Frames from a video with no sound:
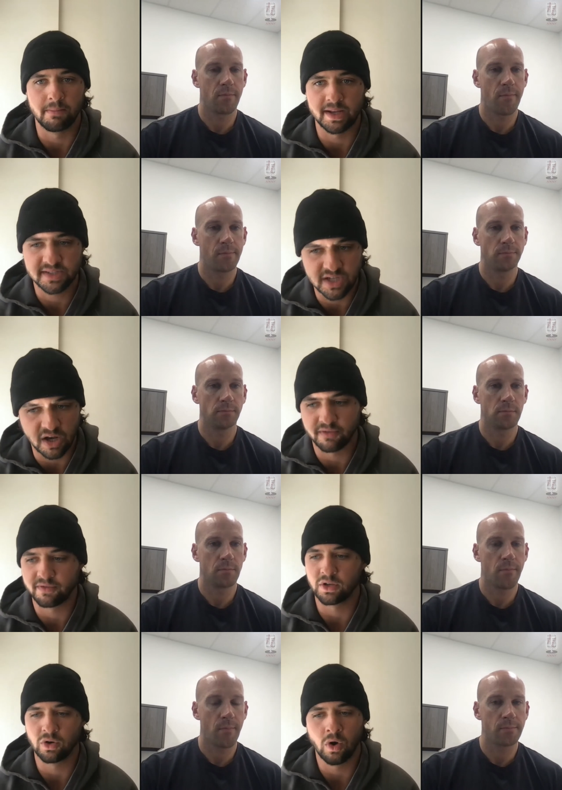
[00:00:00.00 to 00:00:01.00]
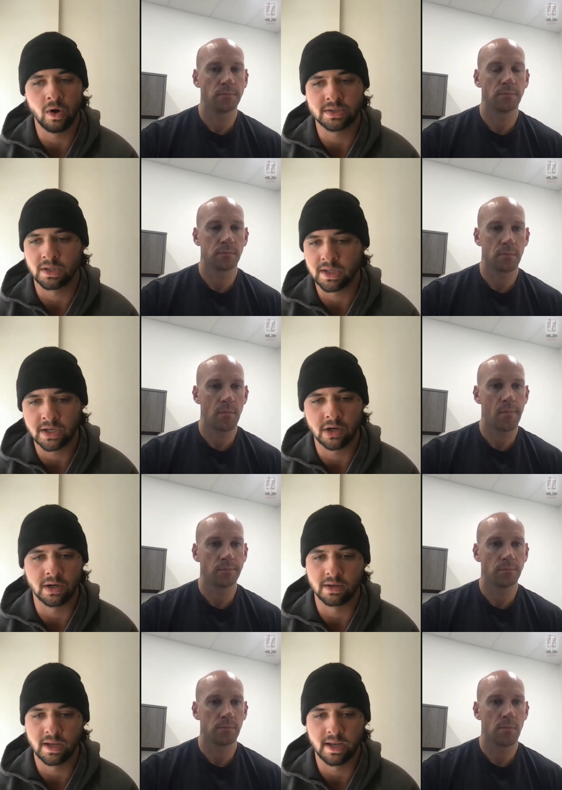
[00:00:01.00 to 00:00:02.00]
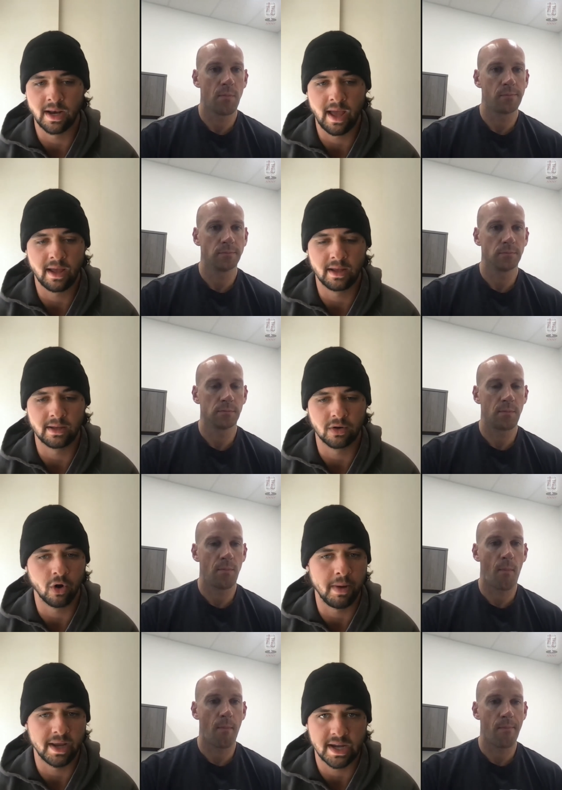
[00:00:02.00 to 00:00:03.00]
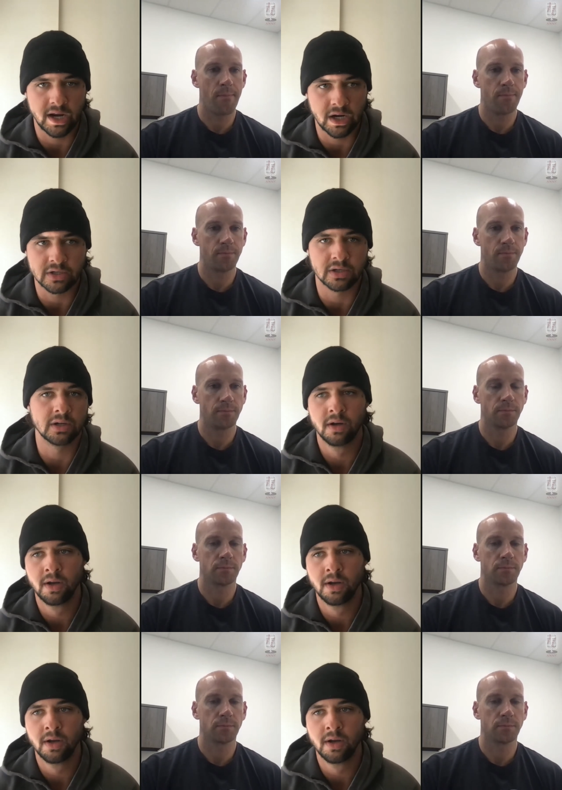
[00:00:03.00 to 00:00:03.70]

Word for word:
Speaker 1: myself and grow as a leader and, and uh, grow my character,